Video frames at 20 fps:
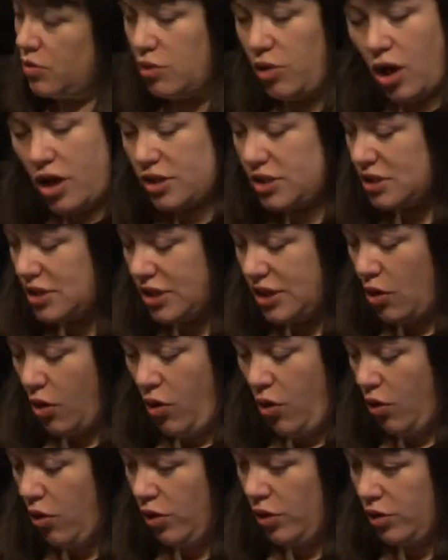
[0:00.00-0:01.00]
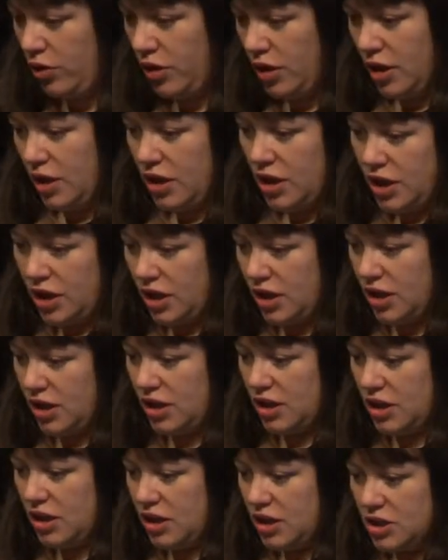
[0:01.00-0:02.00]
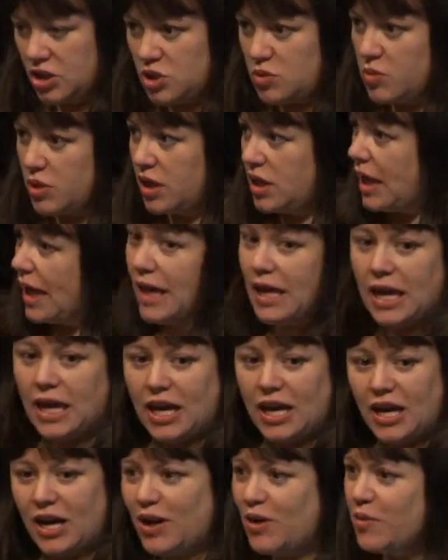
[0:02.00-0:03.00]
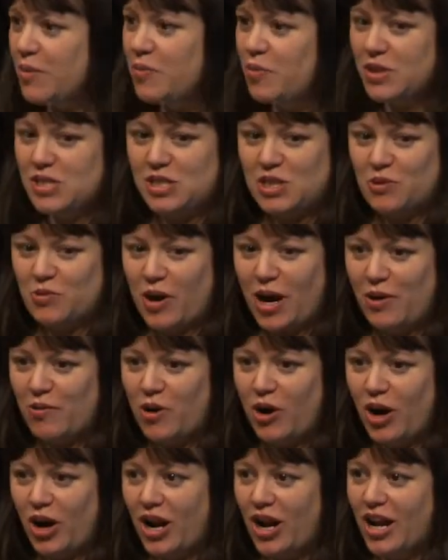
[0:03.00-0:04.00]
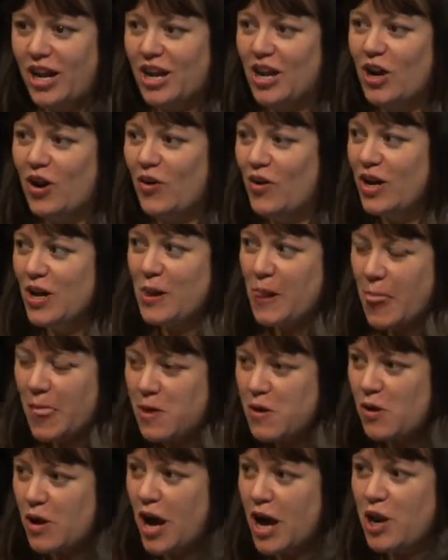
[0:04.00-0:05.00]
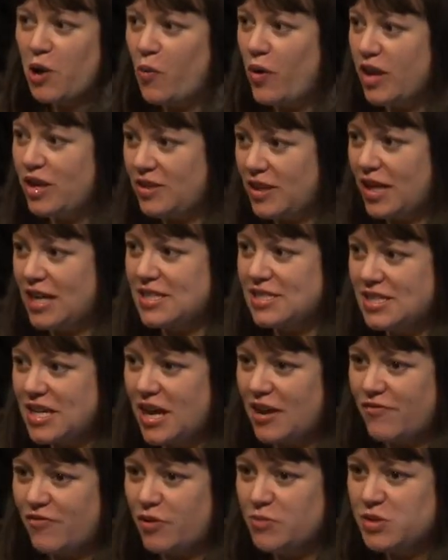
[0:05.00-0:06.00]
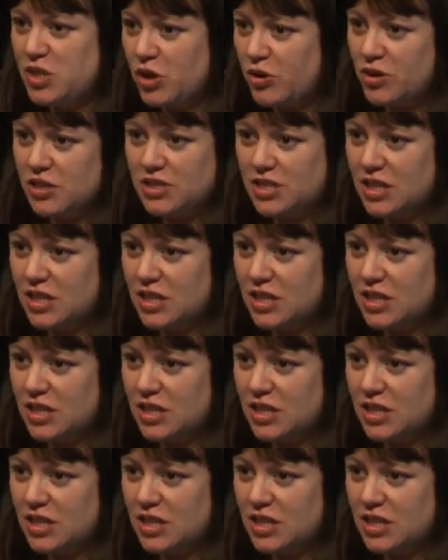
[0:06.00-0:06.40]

launched the whole schmigegi. I mean, what's the right word? You know, you kind of went, like I said, from 0 to